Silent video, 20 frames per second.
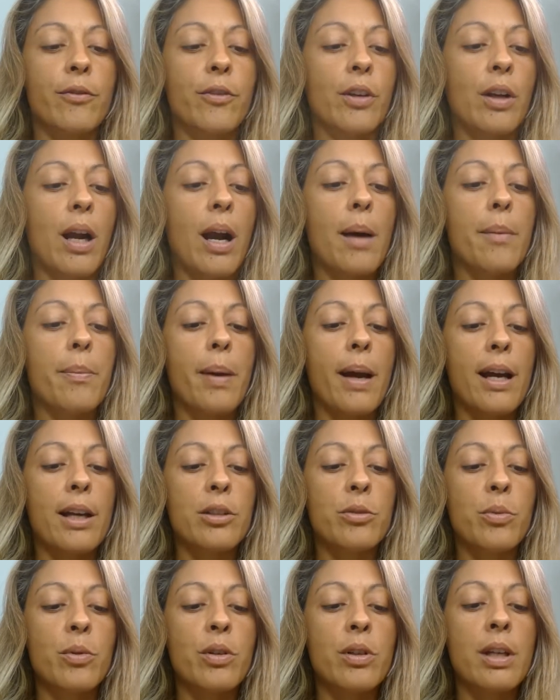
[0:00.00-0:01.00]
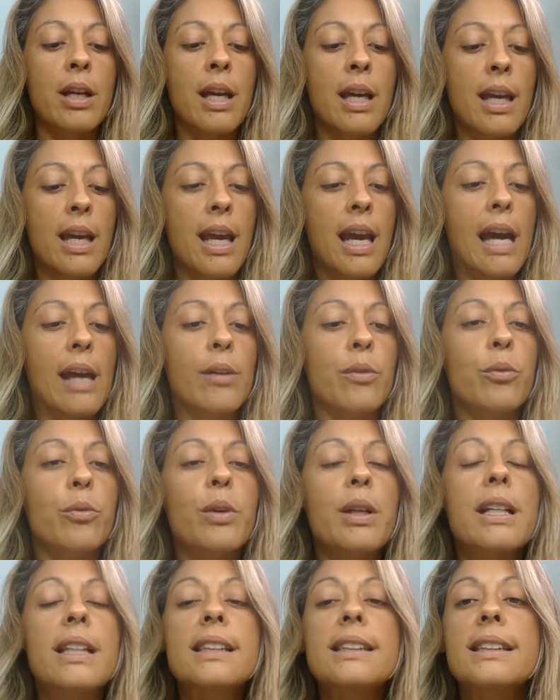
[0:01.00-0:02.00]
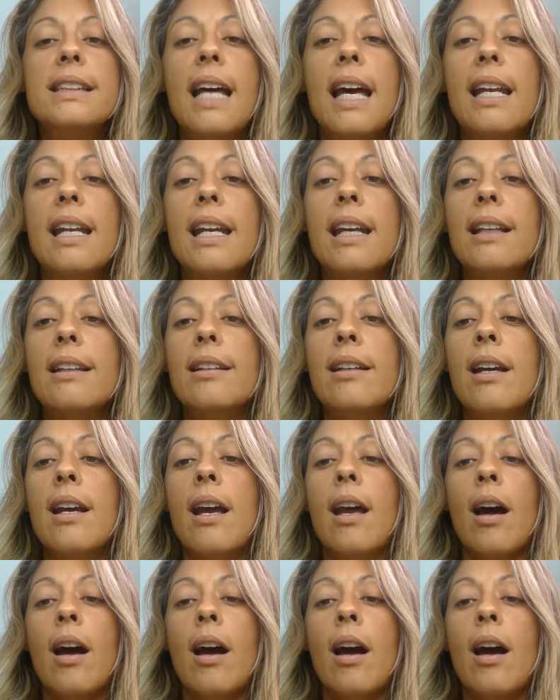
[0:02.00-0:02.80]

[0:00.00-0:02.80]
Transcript: forgot password, and reset it.